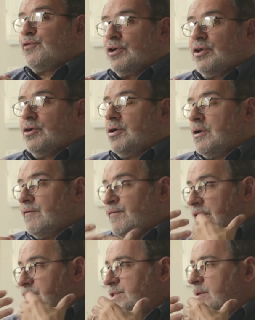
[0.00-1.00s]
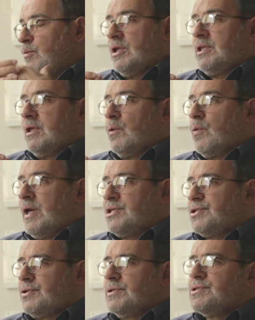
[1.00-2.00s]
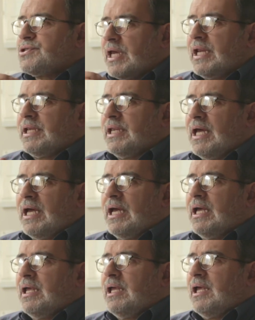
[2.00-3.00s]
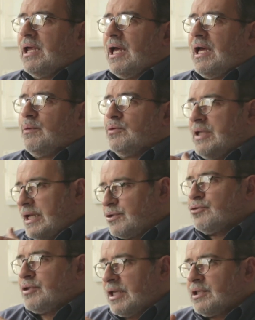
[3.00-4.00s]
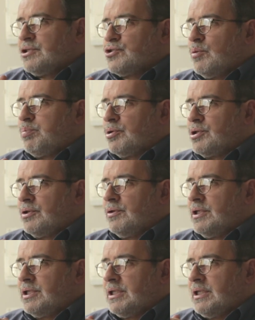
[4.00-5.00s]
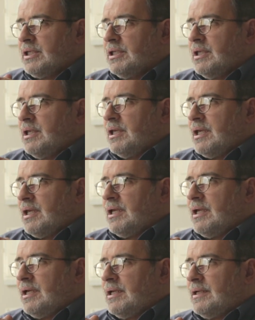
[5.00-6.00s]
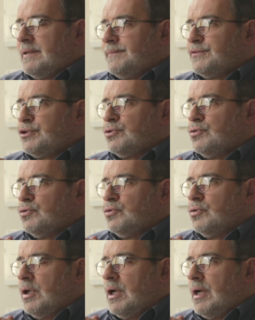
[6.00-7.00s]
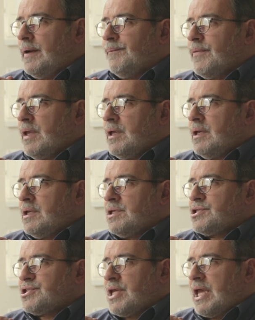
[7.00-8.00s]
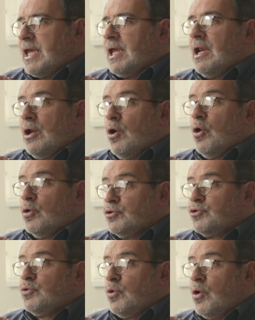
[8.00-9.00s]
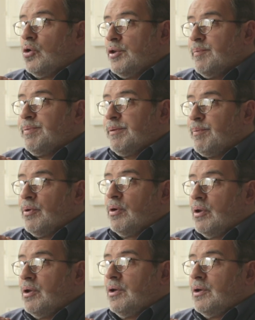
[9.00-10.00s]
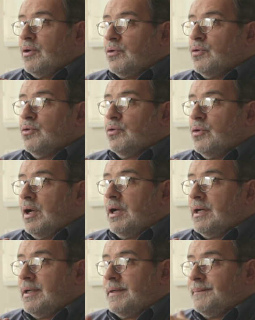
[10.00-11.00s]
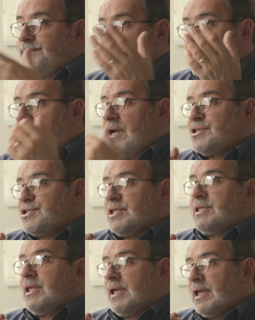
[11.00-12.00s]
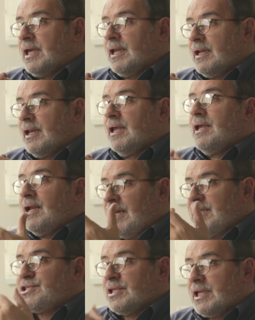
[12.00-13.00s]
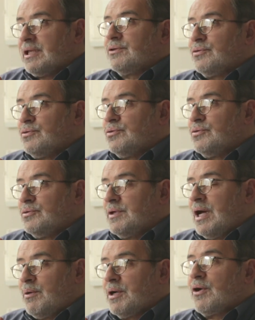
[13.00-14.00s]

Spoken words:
for your very stimulating questions, and I would like to take this opportunity to say hello to all the people who are sitting and listening to our